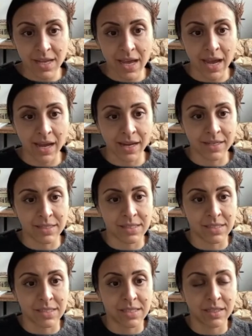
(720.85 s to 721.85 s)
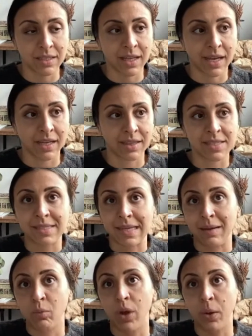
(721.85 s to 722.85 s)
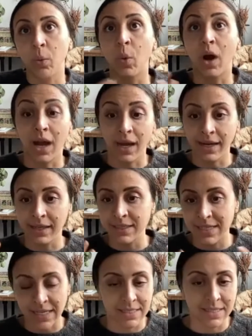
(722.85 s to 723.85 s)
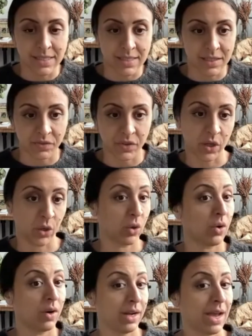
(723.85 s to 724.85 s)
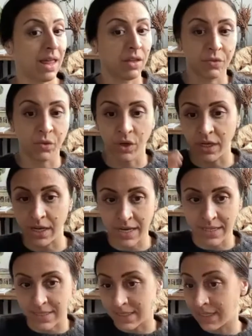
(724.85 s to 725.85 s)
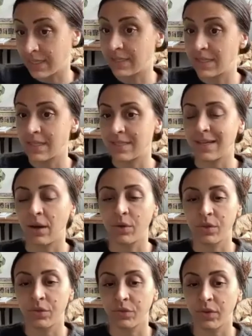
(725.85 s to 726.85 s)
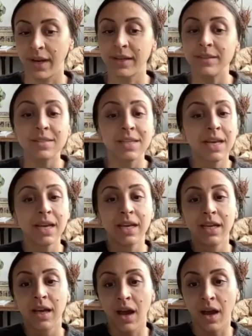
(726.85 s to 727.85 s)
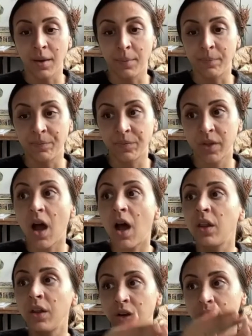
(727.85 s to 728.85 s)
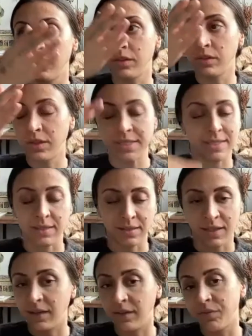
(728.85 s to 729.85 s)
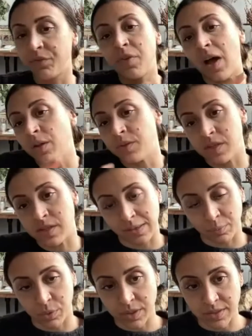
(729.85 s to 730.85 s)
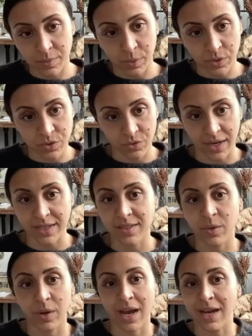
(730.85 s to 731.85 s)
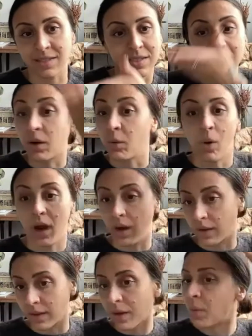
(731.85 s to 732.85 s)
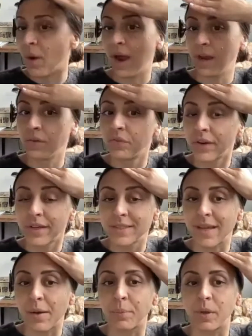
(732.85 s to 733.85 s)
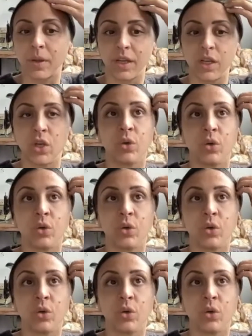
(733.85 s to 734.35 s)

and like the same way wine tastes different grown in California as it does to the south of France. Color it follows the same principles, right? So it has a terroir, like wine, for example. Like